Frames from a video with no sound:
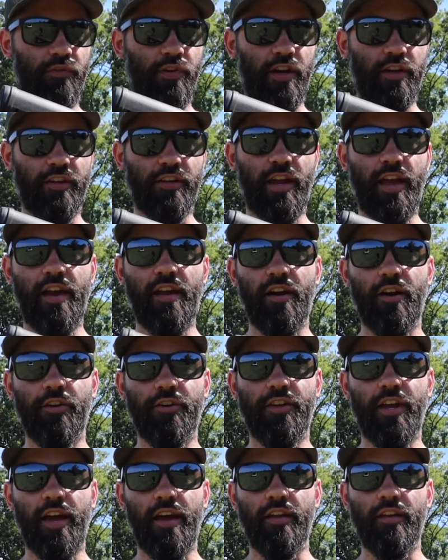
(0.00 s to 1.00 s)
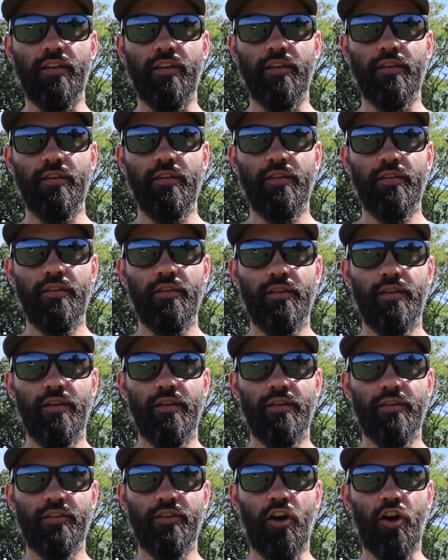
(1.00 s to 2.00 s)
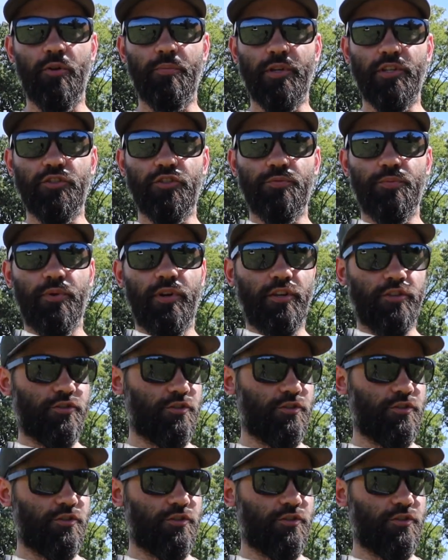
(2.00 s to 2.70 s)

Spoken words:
got an AR10 carbine spring.